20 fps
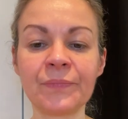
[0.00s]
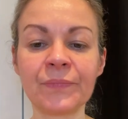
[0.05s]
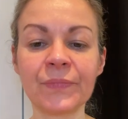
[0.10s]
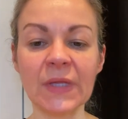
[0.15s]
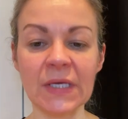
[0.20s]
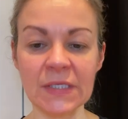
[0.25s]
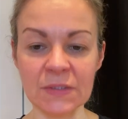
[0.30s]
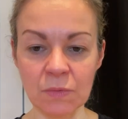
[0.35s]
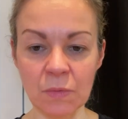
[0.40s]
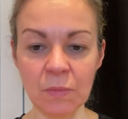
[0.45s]

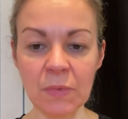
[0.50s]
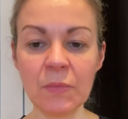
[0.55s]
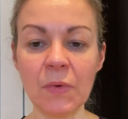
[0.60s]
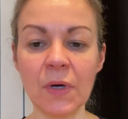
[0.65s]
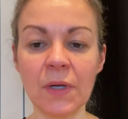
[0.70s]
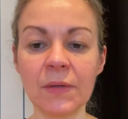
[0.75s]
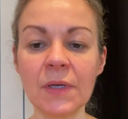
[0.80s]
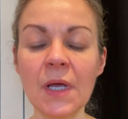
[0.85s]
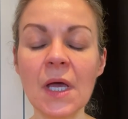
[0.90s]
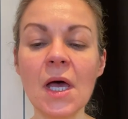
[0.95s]
That's what we
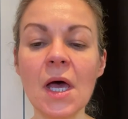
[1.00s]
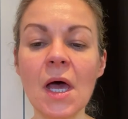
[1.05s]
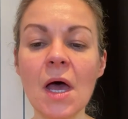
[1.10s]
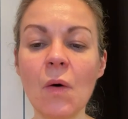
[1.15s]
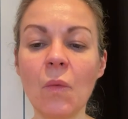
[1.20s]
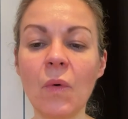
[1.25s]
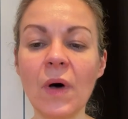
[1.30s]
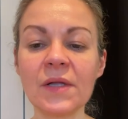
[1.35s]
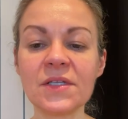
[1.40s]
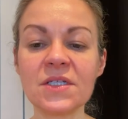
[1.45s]
want,
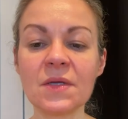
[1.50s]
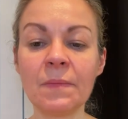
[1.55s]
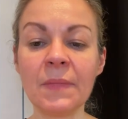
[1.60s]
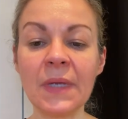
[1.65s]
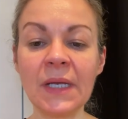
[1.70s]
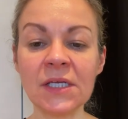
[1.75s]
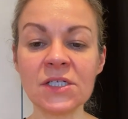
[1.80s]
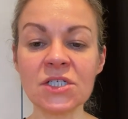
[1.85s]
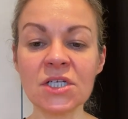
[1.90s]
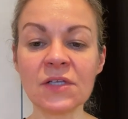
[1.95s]
while
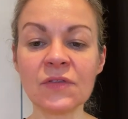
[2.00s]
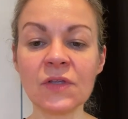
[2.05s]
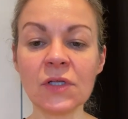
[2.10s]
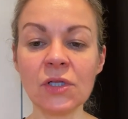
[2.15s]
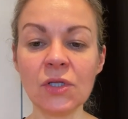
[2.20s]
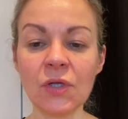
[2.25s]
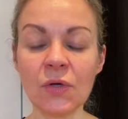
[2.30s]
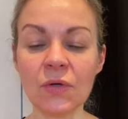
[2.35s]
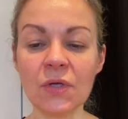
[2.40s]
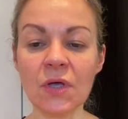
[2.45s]
diminishing the
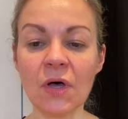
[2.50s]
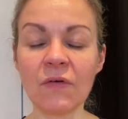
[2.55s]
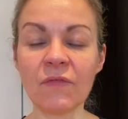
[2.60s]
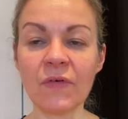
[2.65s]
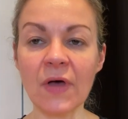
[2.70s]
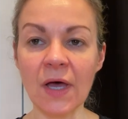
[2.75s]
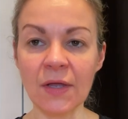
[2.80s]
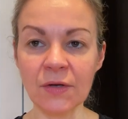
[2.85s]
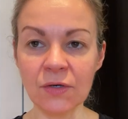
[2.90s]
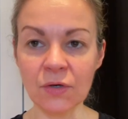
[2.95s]
look of
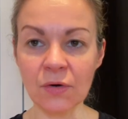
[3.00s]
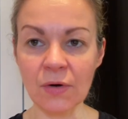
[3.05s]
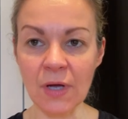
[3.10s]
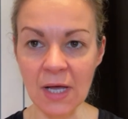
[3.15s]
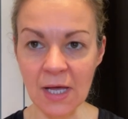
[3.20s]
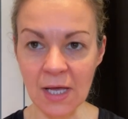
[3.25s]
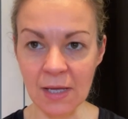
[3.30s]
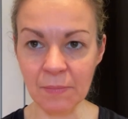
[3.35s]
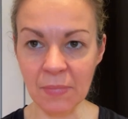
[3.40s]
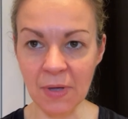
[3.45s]
under
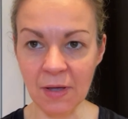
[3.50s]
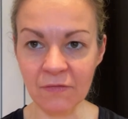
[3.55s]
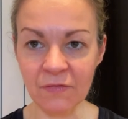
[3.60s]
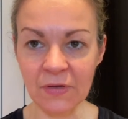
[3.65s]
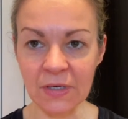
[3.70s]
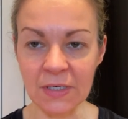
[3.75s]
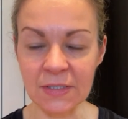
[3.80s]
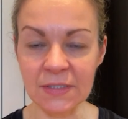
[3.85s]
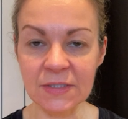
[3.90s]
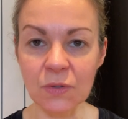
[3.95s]
eye
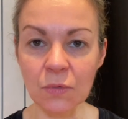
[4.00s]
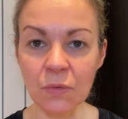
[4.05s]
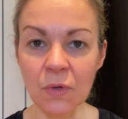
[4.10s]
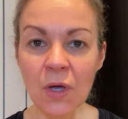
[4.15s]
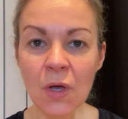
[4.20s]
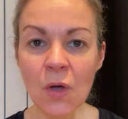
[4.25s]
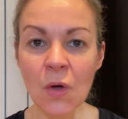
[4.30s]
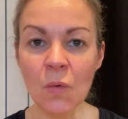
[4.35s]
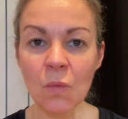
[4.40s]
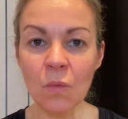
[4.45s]
puffiness. So
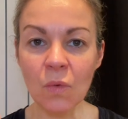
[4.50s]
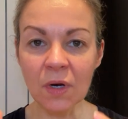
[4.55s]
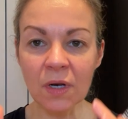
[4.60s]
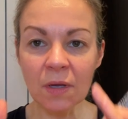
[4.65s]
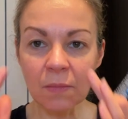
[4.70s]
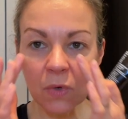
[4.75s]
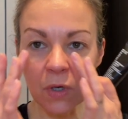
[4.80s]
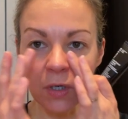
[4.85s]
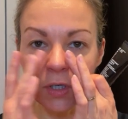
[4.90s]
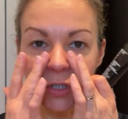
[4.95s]
what
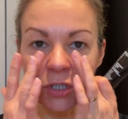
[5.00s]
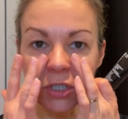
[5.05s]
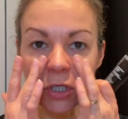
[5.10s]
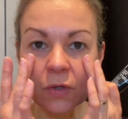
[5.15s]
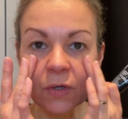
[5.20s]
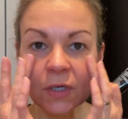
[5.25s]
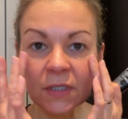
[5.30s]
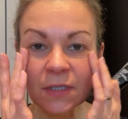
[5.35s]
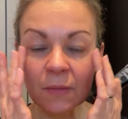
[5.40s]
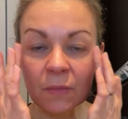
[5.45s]
I'm going to
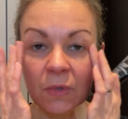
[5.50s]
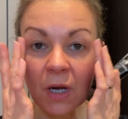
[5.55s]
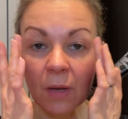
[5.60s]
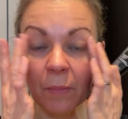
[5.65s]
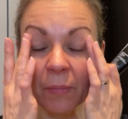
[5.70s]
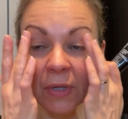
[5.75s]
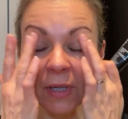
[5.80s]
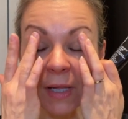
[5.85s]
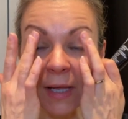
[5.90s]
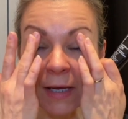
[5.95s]
do is I'm going to
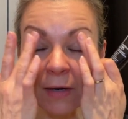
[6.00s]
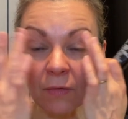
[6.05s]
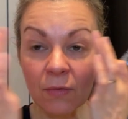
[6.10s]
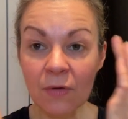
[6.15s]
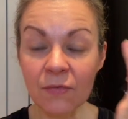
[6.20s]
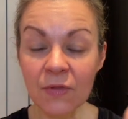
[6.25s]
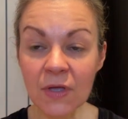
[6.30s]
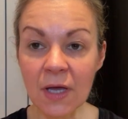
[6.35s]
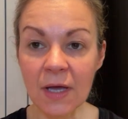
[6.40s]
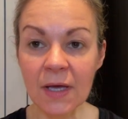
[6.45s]
apply it
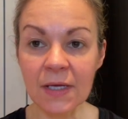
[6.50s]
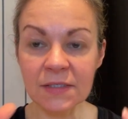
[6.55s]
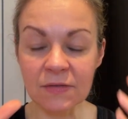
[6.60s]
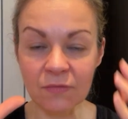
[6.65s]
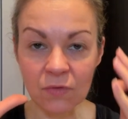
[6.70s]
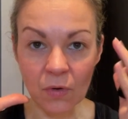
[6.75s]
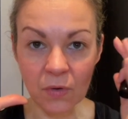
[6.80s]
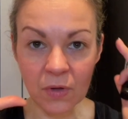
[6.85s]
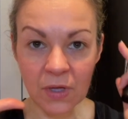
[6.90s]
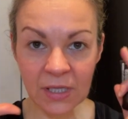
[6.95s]
around the eyes. I've
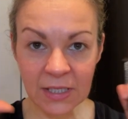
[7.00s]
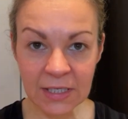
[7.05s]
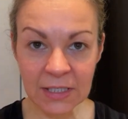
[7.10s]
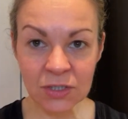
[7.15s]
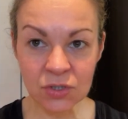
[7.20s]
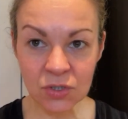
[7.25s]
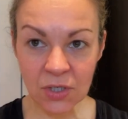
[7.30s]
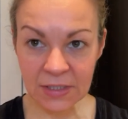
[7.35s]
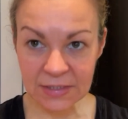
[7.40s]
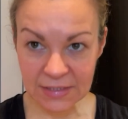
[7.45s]
got clean,
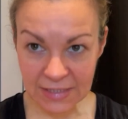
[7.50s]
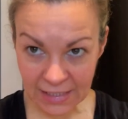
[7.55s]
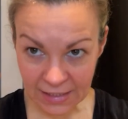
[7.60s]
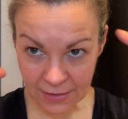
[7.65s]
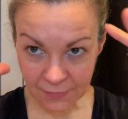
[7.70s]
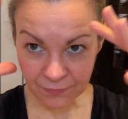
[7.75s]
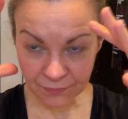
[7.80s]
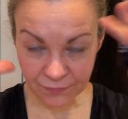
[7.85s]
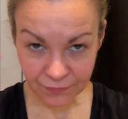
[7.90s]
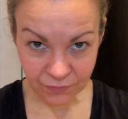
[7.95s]
dry
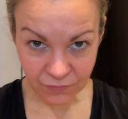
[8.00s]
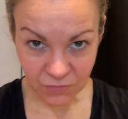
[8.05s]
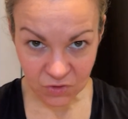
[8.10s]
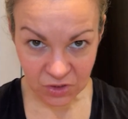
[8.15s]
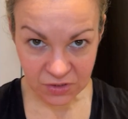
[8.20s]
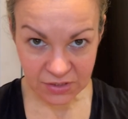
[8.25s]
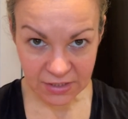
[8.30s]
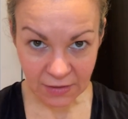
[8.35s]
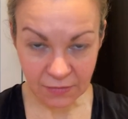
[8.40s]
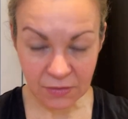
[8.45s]
skin
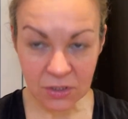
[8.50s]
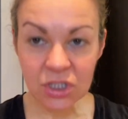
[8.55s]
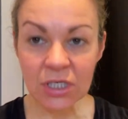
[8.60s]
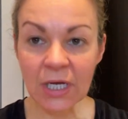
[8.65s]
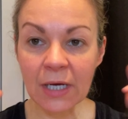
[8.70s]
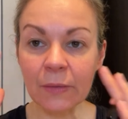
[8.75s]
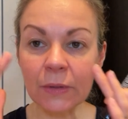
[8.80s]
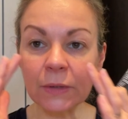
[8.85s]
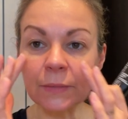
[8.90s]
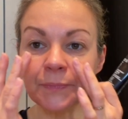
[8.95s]
just out the
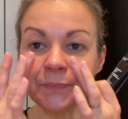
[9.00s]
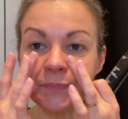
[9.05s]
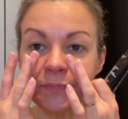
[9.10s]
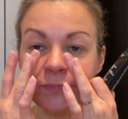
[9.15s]
shower.